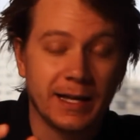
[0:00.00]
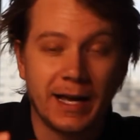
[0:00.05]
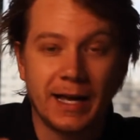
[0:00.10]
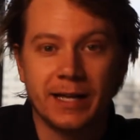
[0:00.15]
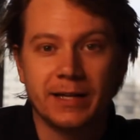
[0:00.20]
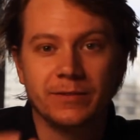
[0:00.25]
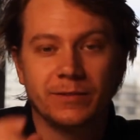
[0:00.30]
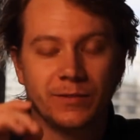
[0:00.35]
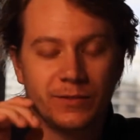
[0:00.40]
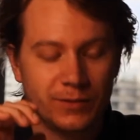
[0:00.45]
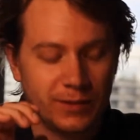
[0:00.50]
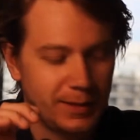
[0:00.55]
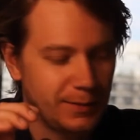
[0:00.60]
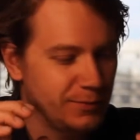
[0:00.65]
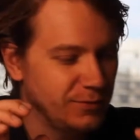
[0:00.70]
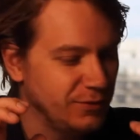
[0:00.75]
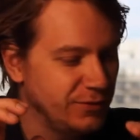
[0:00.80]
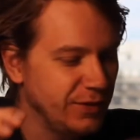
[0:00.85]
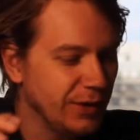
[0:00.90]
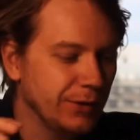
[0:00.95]

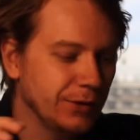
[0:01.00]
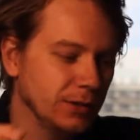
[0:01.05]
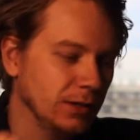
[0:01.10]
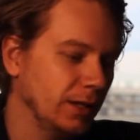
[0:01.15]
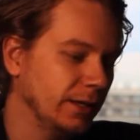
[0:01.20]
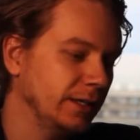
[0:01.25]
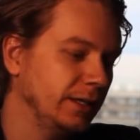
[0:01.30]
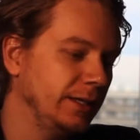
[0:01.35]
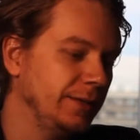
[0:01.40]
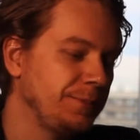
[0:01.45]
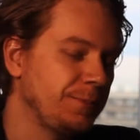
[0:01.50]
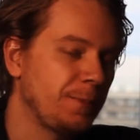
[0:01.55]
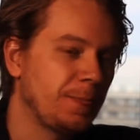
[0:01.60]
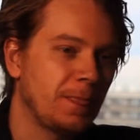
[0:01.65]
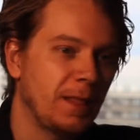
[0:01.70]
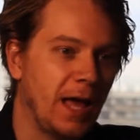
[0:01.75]
I'm very lucky.